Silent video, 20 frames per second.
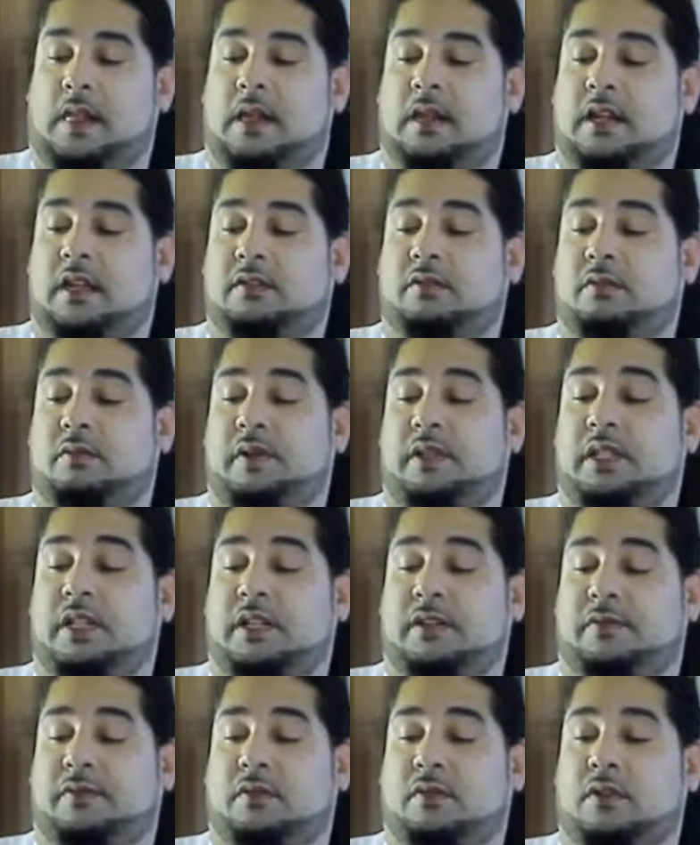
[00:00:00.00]
And that's what we're
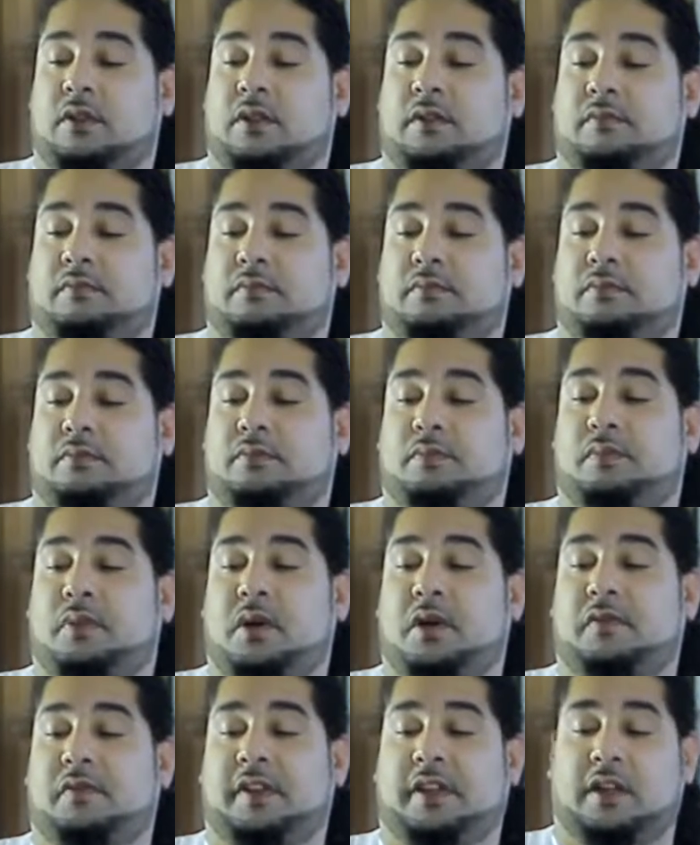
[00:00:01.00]
looking for.
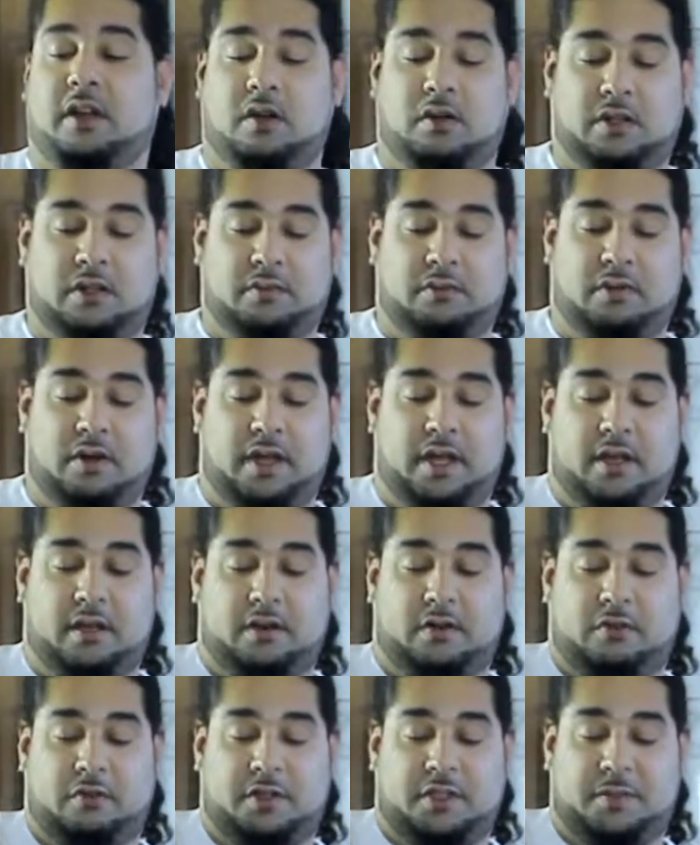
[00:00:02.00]
Perfect golden
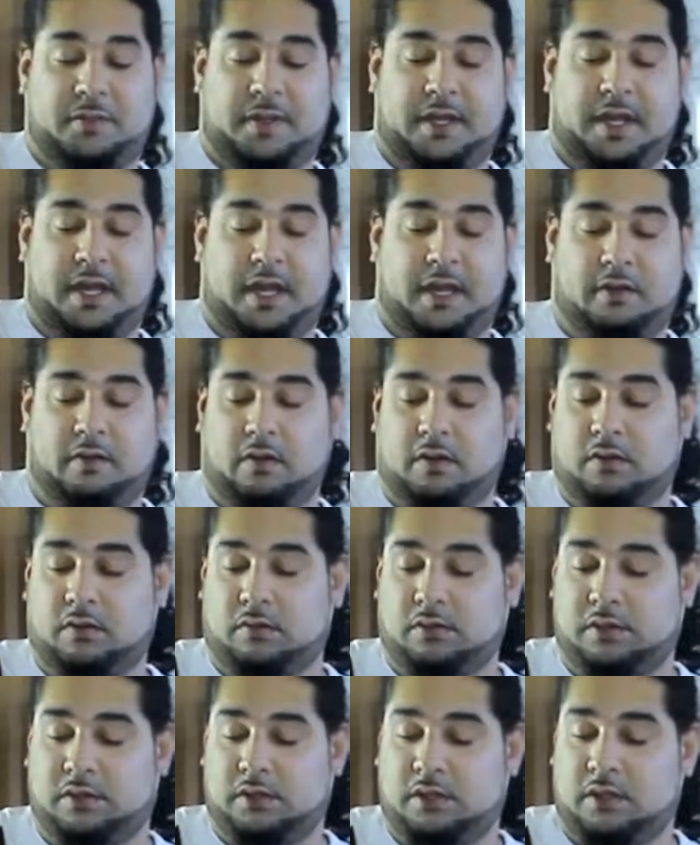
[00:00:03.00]
brown, crispy egg
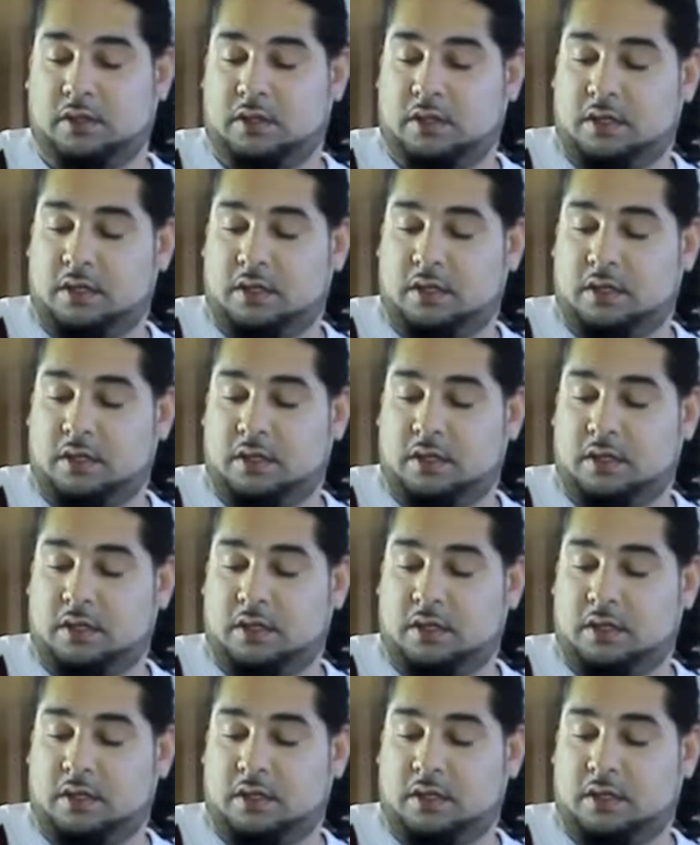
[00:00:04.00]
rolls.